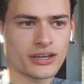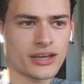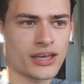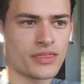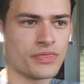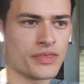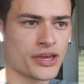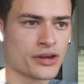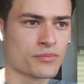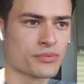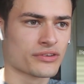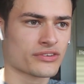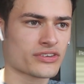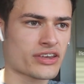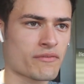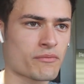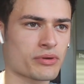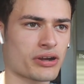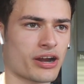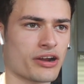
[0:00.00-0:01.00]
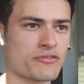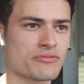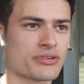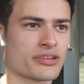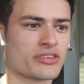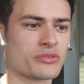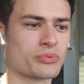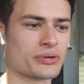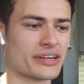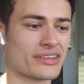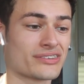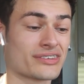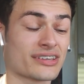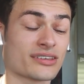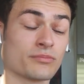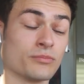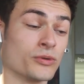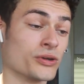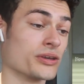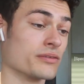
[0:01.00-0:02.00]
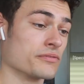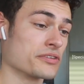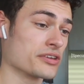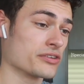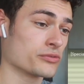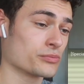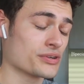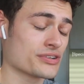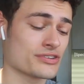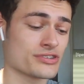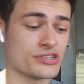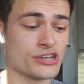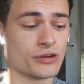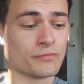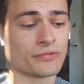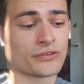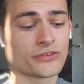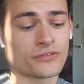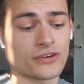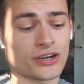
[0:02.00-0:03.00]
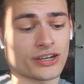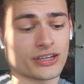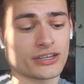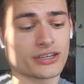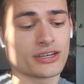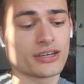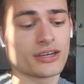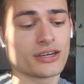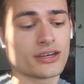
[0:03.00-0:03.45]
and they received 126 million views, which is dope as fuck.